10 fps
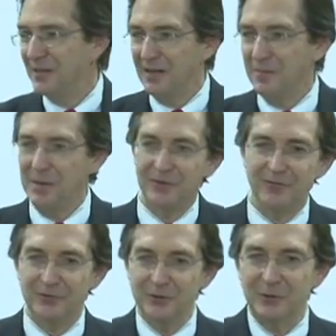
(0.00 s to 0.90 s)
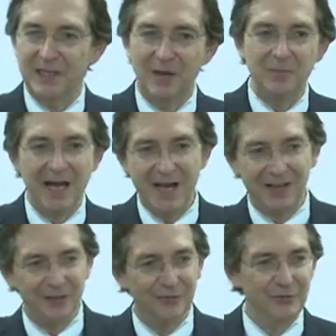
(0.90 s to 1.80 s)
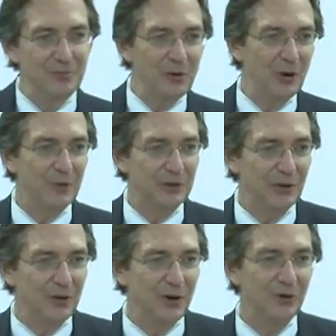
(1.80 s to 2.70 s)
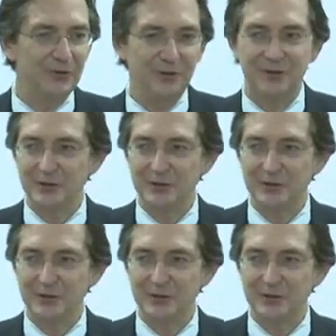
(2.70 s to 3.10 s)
and then maybe a few would come back and a few more would go over,